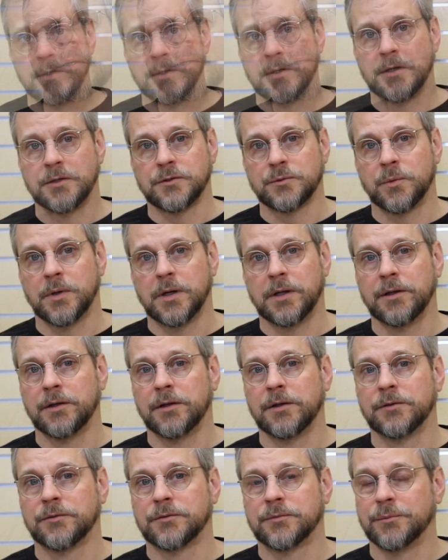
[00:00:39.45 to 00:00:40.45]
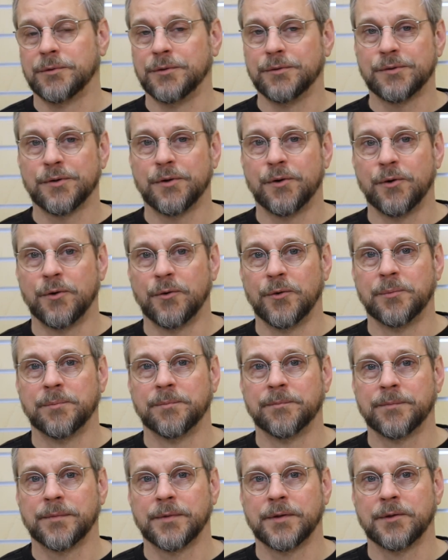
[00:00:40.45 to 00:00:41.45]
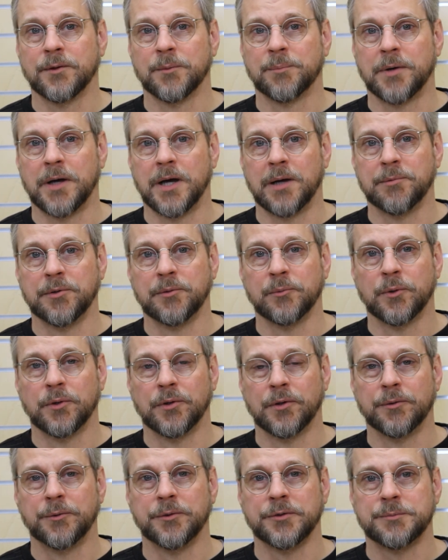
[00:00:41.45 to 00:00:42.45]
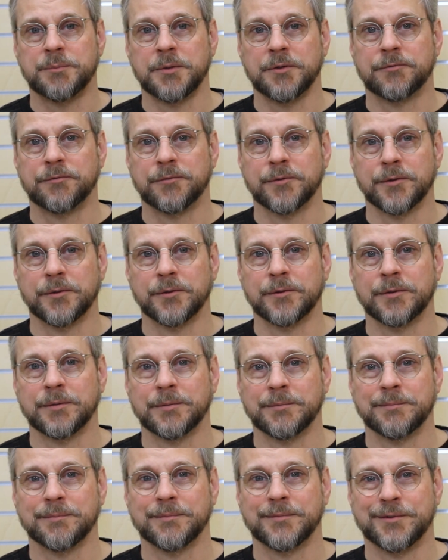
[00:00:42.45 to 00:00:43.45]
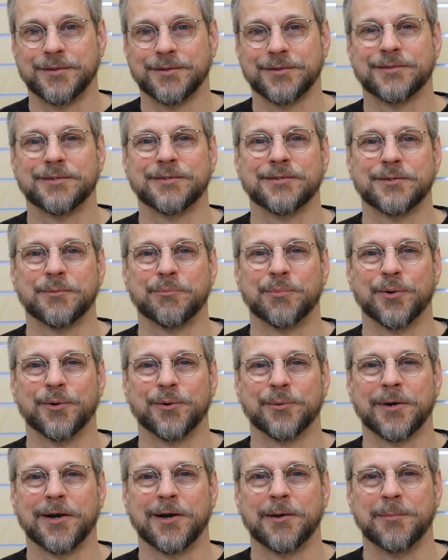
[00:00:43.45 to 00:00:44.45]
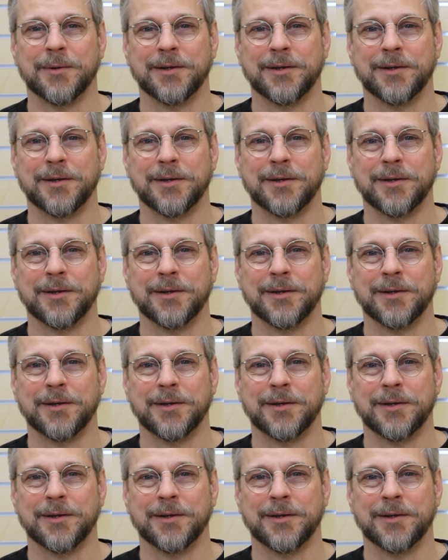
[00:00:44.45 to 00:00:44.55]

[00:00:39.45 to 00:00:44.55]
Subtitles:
As well as when you go home, your bobbin will always be full, just as the program